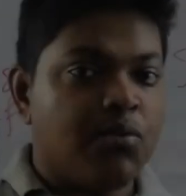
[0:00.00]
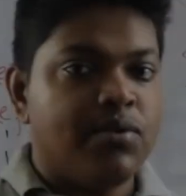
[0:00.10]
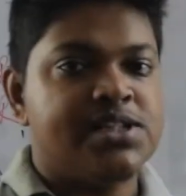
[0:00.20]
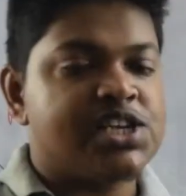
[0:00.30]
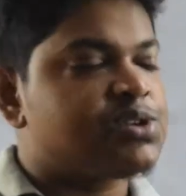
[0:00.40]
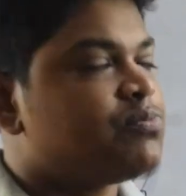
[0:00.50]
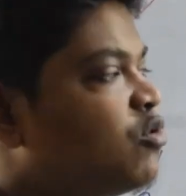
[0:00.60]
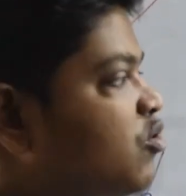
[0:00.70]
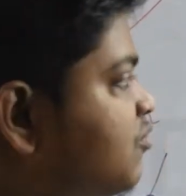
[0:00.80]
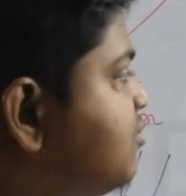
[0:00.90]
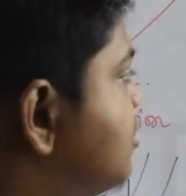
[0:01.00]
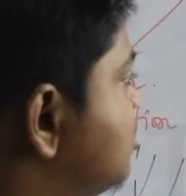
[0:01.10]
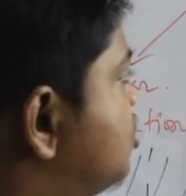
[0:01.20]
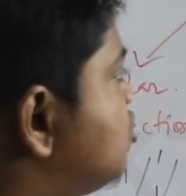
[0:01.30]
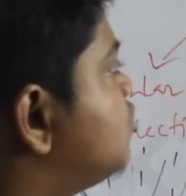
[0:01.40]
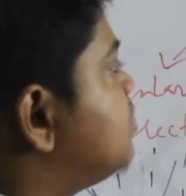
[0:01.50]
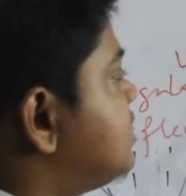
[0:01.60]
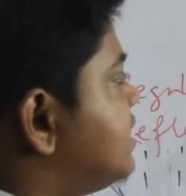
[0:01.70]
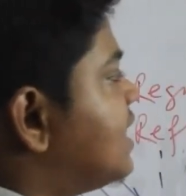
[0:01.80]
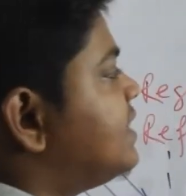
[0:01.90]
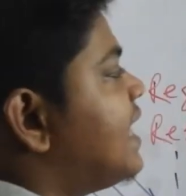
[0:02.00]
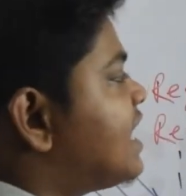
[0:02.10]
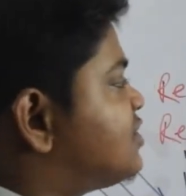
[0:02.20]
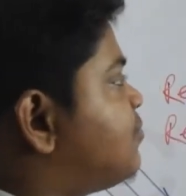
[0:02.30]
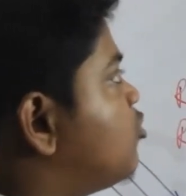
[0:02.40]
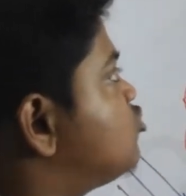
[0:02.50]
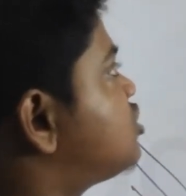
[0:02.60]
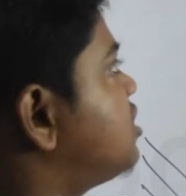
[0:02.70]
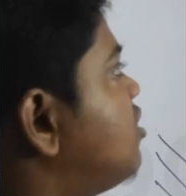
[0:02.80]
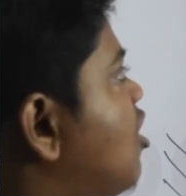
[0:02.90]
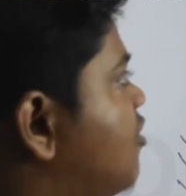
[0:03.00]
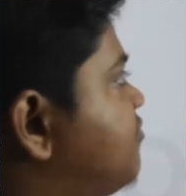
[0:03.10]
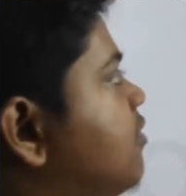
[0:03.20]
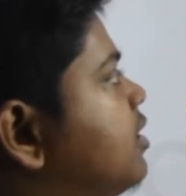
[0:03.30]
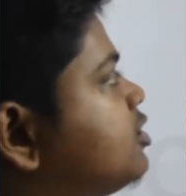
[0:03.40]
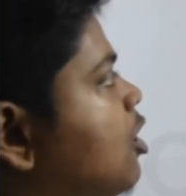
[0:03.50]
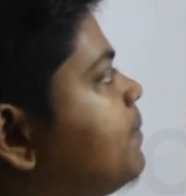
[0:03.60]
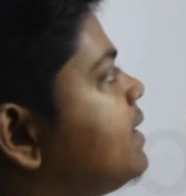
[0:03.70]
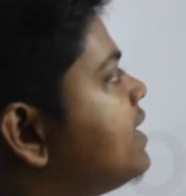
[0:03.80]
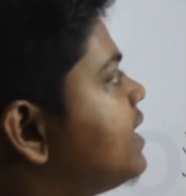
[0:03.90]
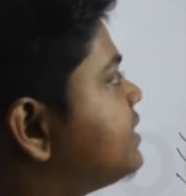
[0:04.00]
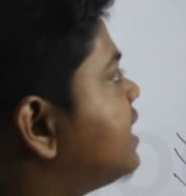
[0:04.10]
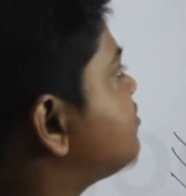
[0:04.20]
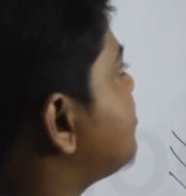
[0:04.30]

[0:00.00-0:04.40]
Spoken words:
we'll just move to the next portion of our topic, that we